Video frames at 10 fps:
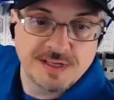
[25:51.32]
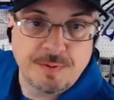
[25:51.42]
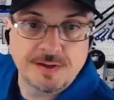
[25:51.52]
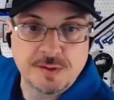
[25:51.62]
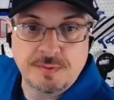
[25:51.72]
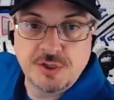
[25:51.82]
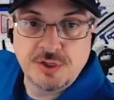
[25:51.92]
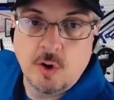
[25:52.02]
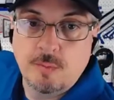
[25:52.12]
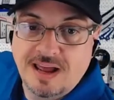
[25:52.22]
sponsor my
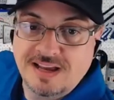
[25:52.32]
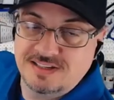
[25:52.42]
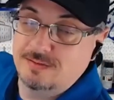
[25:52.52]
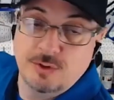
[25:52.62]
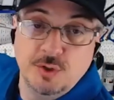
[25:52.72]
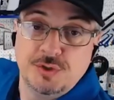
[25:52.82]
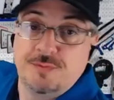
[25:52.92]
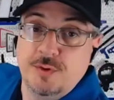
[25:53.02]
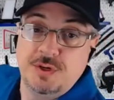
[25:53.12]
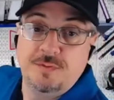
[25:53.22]
show, but I used
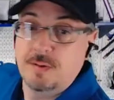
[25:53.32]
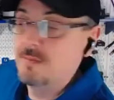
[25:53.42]
Fujifilm